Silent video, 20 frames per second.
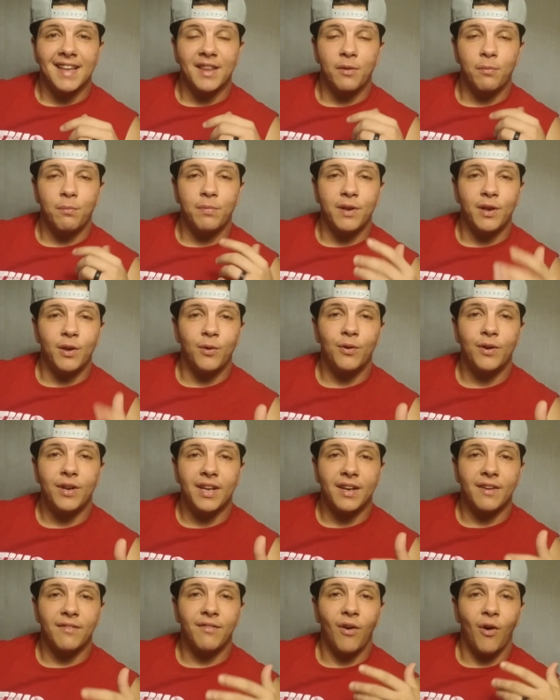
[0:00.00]
the
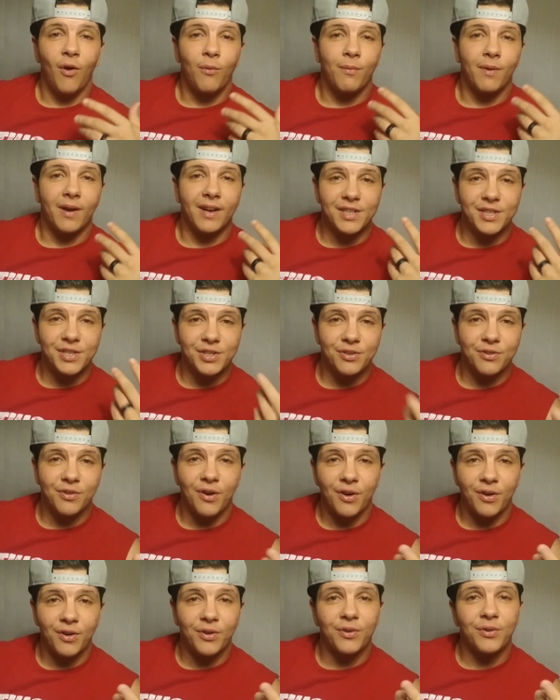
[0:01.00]
beauty of all my
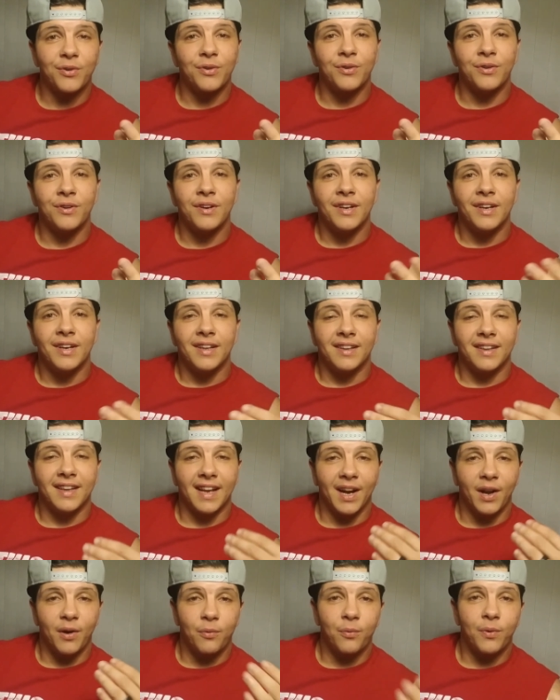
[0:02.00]
struggle
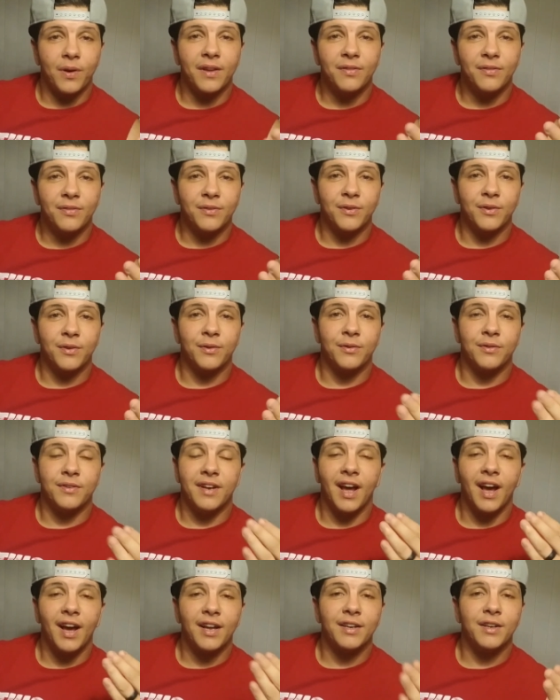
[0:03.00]
that I went through,
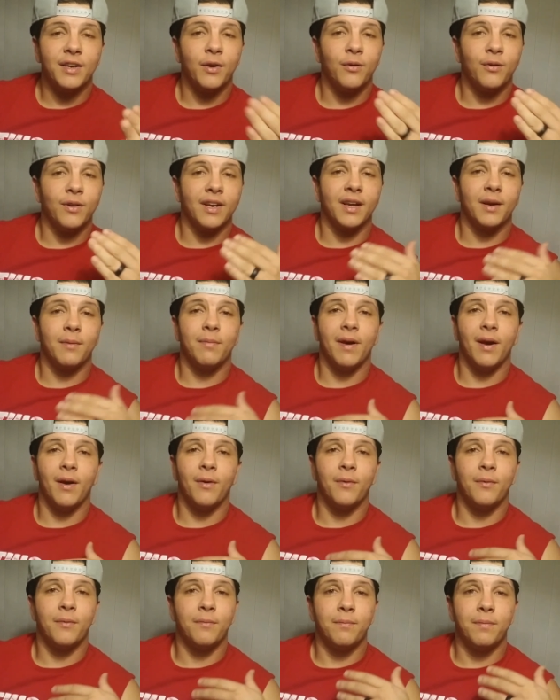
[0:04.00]
not knowing
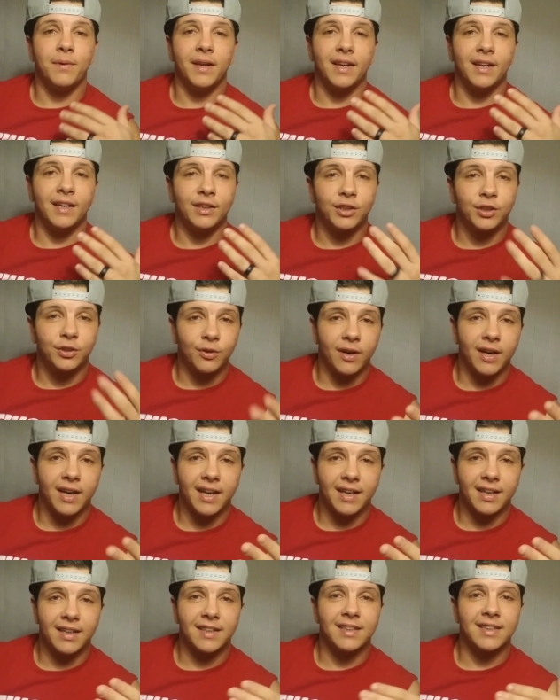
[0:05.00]
about being
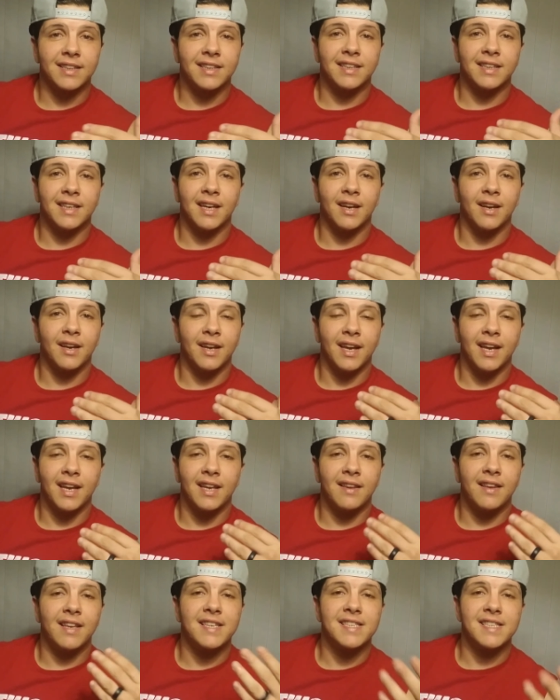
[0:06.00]
trans
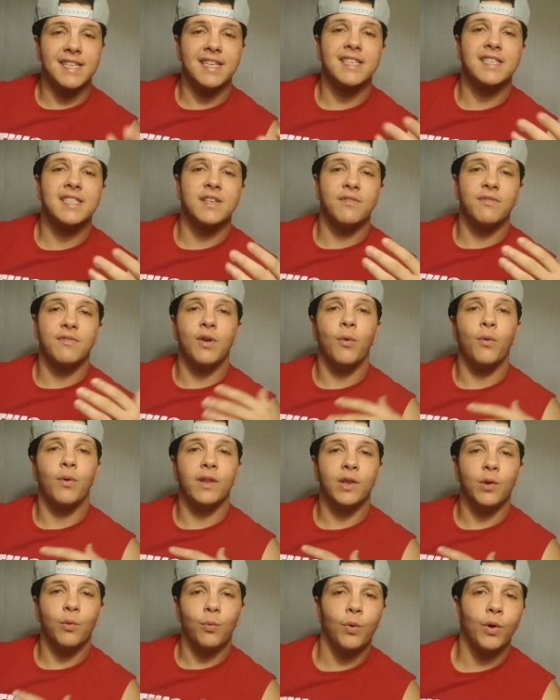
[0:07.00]
in the sense of
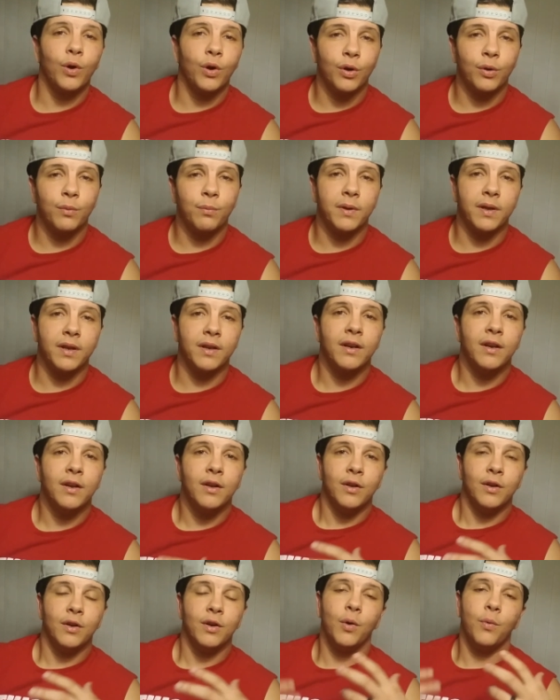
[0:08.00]
knowing the word, but
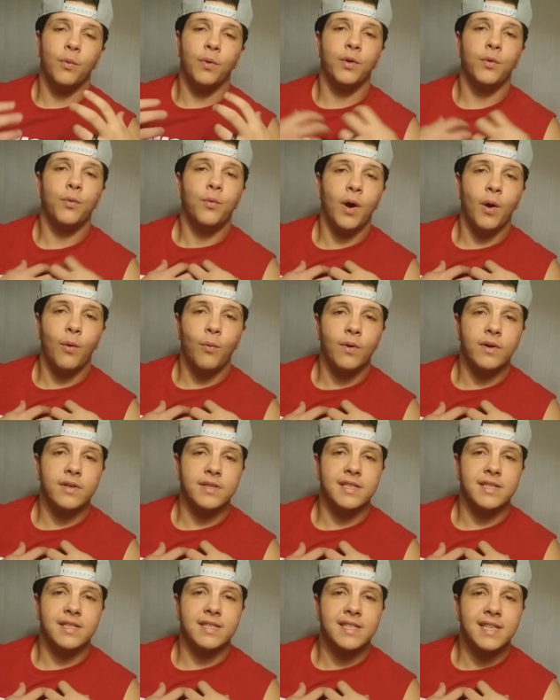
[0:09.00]
knowing who I
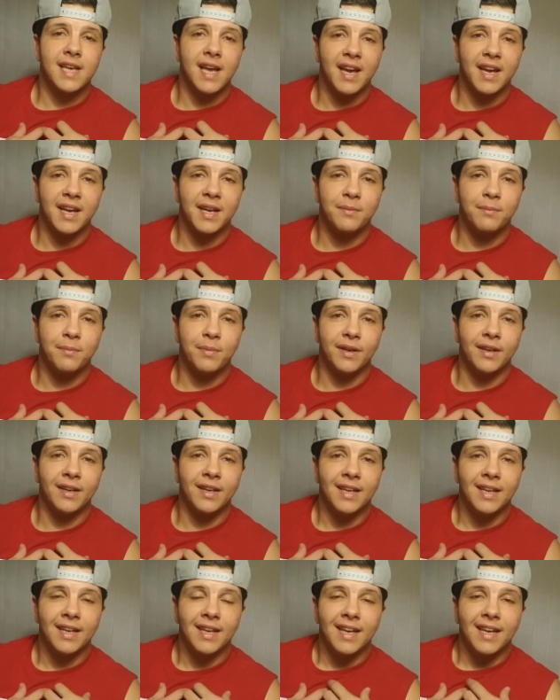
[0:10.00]
was inside.
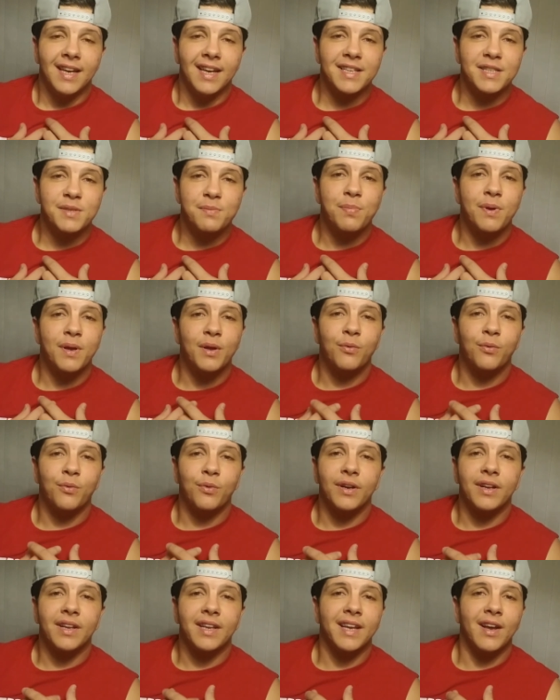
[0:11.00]
But it's been
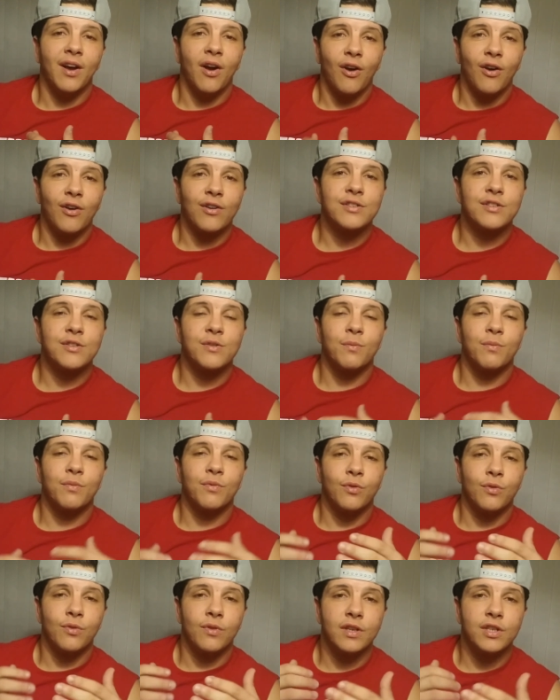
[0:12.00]
really awesome
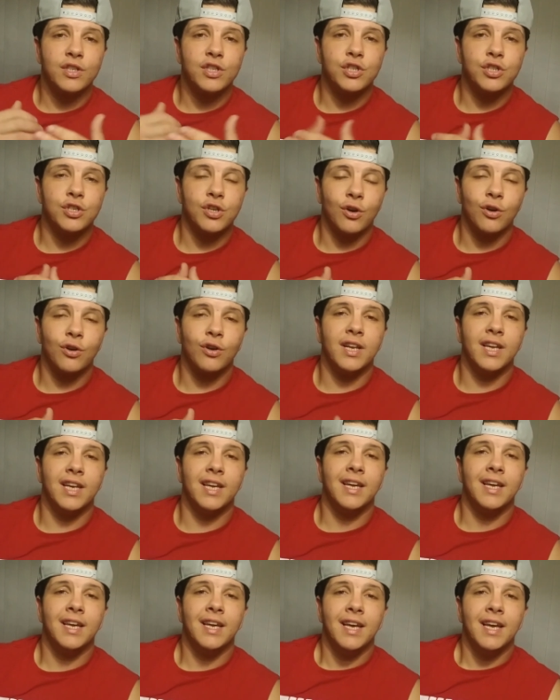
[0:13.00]
through this
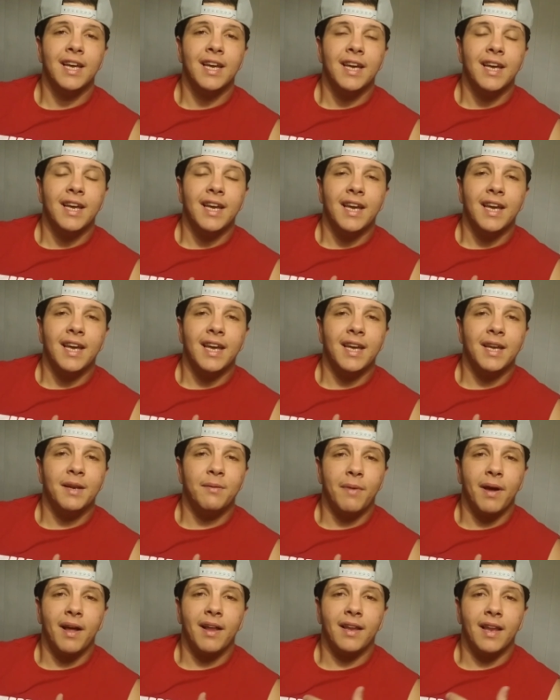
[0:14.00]
journey
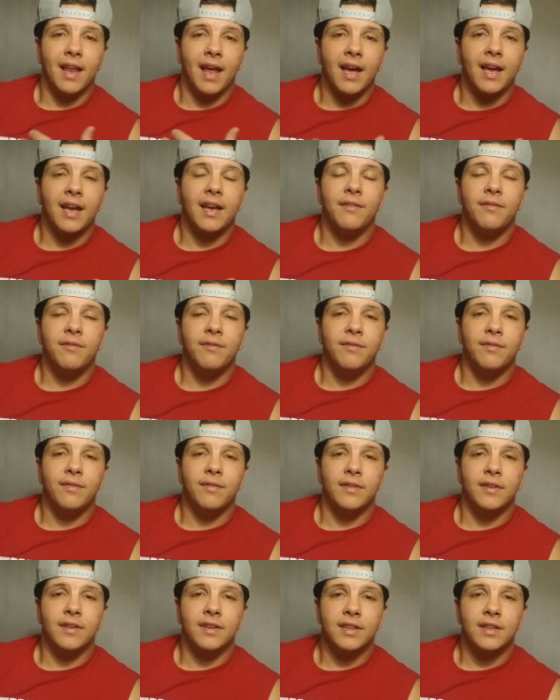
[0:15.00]
in my life.